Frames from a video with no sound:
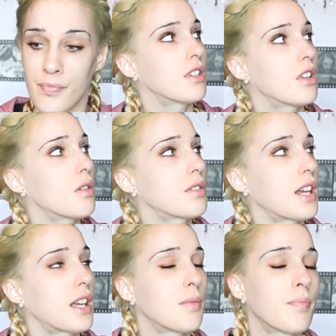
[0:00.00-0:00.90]
And I was
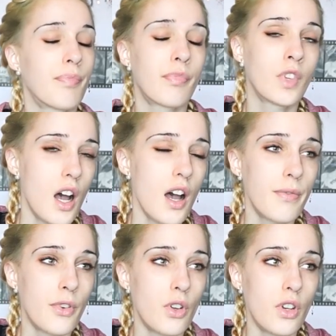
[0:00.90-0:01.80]
like, well,
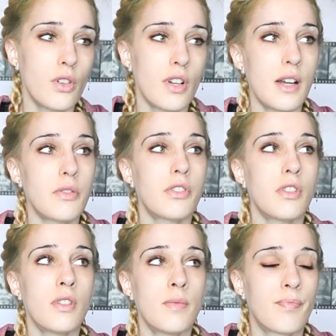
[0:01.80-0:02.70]
I've got no trousers
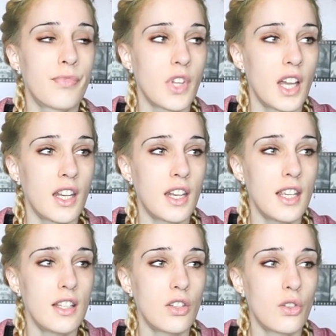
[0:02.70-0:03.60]
on and I
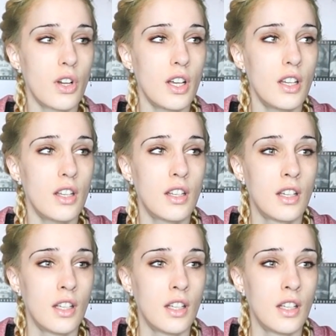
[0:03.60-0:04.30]
need to try and